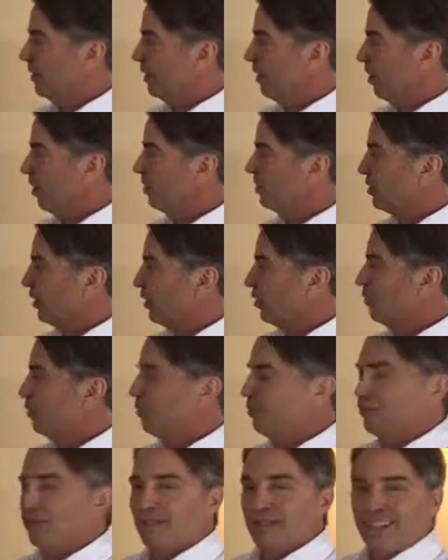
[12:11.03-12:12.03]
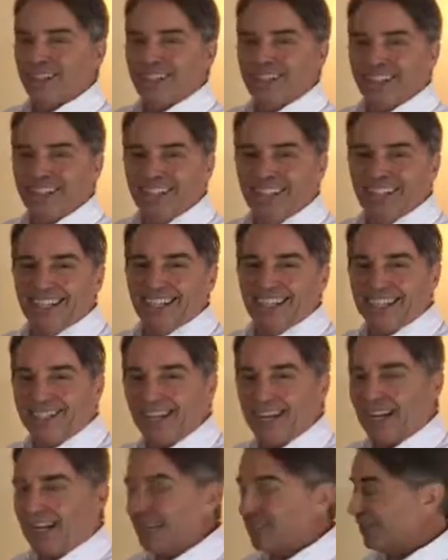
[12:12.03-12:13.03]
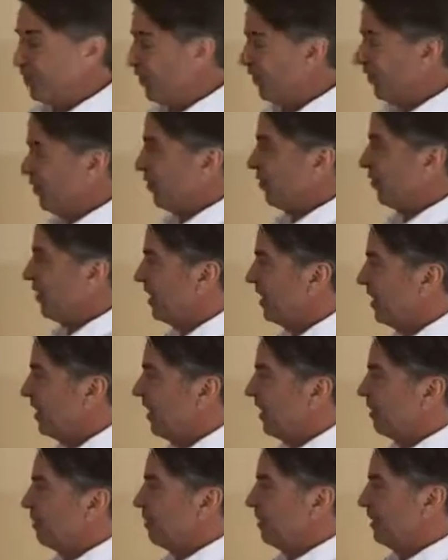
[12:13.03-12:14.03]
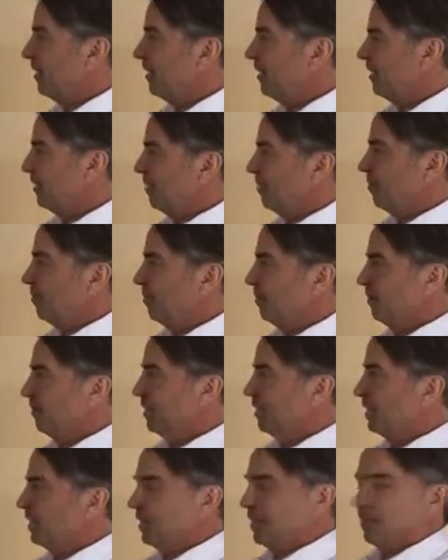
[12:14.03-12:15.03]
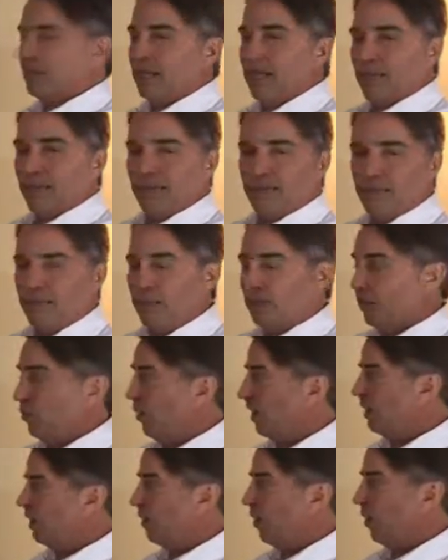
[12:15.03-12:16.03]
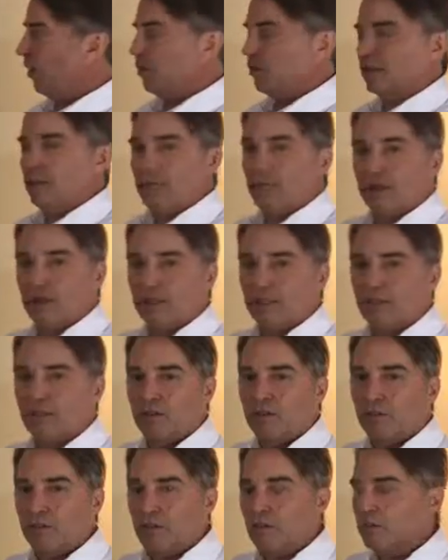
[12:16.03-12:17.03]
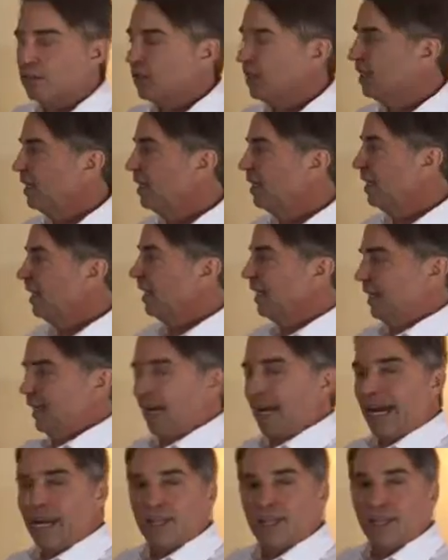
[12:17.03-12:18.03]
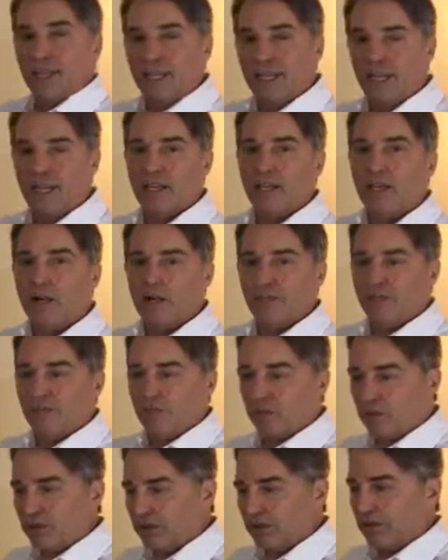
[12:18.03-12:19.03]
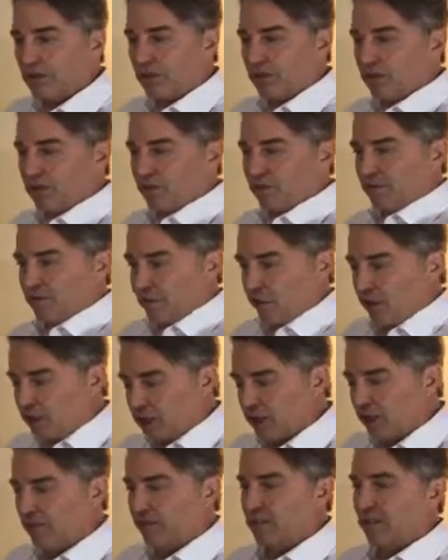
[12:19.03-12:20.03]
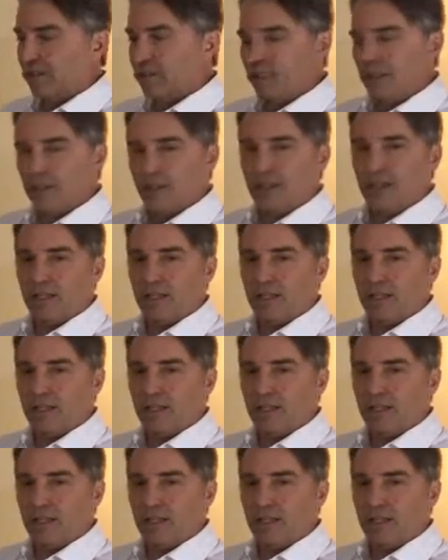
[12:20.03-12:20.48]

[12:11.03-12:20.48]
closed loop, circular economy system that in many ways follows the biosphere rules. And the other version of this,